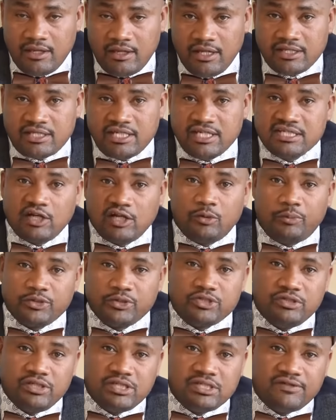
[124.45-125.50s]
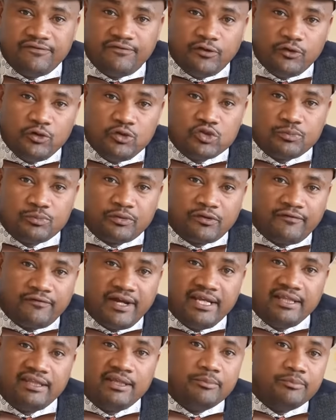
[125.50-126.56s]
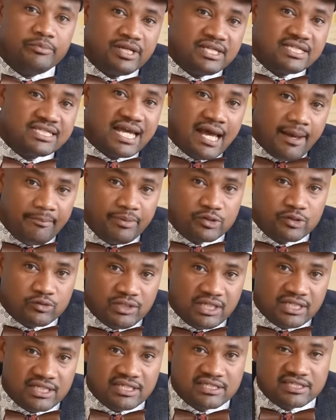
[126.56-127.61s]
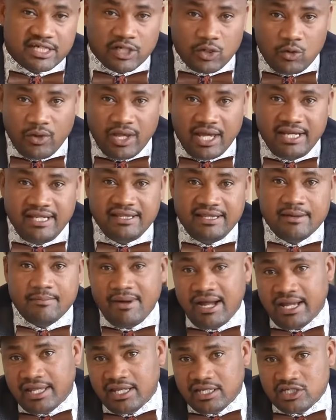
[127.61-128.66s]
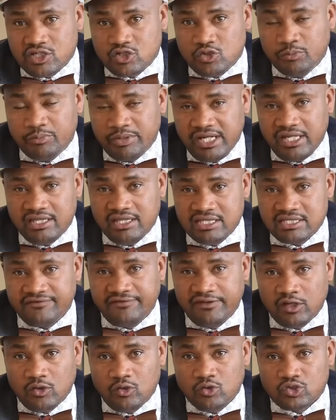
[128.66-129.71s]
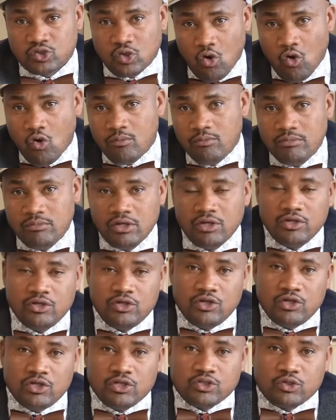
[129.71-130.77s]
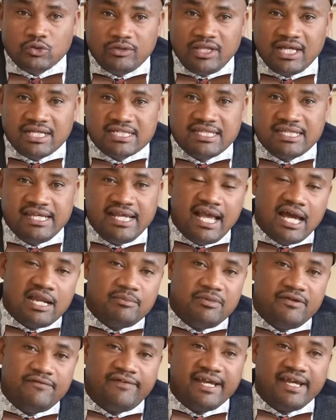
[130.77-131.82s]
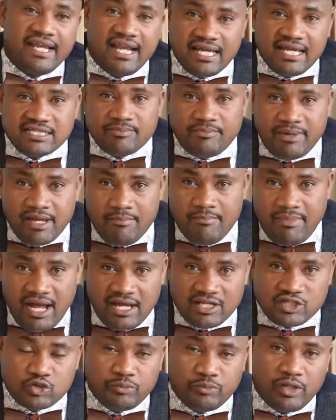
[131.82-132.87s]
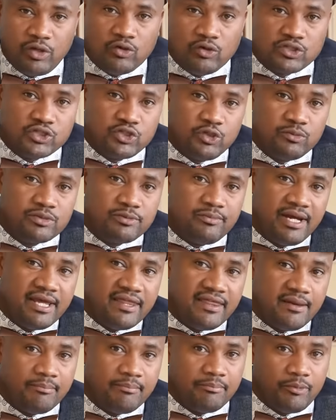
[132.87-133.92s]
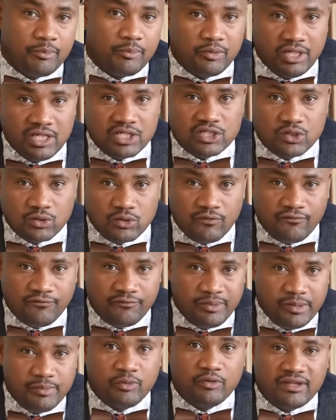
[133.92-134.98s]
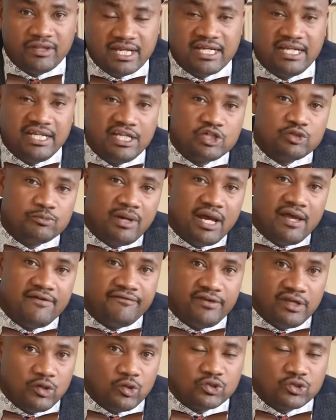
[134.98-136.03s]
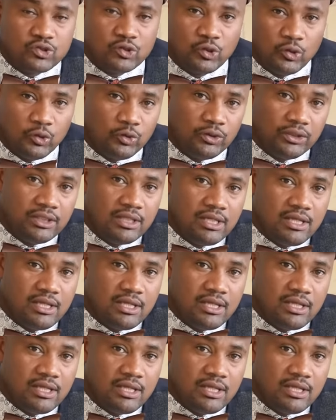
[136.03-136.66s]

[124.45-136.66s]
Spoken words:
It is an opportunity for you to provide the bridge capital that is required in the market to bring these vehicles home so that they can be financed by banks to be consumed by the population of people that need to buy vehicles on loan.